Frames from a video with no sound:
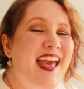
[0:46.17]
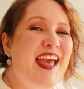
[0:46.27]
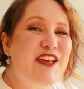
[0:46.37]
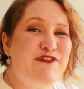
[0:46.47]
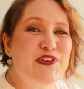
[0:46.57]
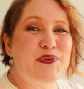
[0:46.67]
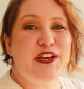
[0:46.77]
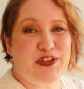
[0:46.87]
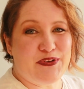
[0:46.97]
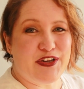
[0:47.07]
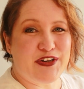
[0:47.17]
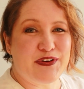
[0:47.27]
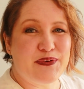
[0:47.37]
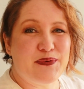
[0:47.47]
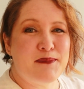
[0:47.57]
If you are new here,
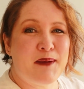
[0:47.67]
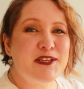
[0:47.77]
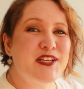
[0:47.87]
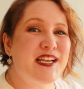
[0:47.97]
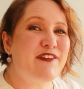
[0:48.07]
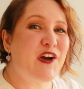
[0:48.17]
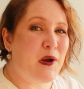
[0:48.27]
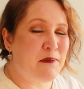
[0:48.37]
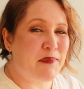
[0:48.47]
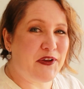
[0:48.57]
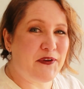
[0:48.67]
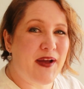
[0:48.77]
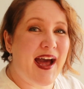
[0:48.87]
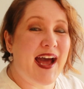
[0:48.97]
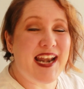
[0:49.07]
remember to leave a comment below.
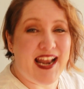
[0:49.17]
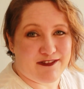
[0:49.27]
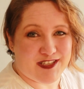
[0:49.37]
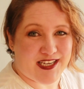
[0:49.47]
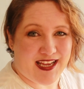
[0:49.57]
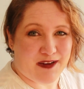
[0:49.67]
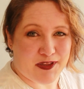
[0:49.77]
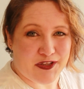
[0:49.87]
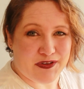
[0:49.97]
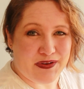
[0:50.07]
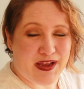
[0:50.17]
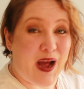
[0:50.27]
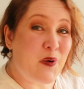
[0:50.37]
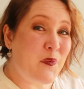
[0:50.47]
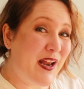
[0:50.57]
I'd love to connect with you.
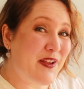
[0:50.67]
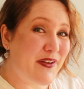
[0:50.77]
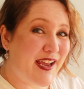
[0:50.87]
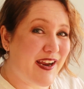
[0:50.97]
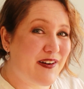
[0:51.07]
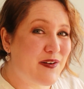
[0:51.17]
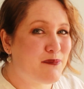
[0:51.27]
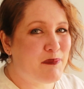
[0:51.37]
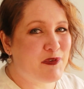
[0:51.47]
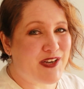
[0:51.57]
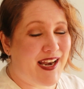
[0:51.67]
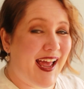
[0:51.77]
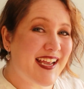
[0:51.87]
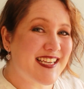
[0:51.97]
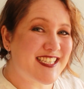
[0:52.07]
And while you're there, remember to
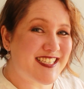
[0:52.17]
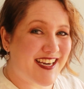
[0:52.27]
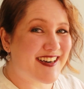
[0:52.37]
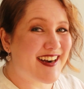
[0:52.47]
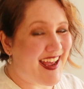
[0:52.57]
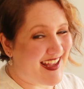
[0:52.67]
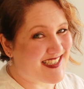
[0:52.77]
like, share, and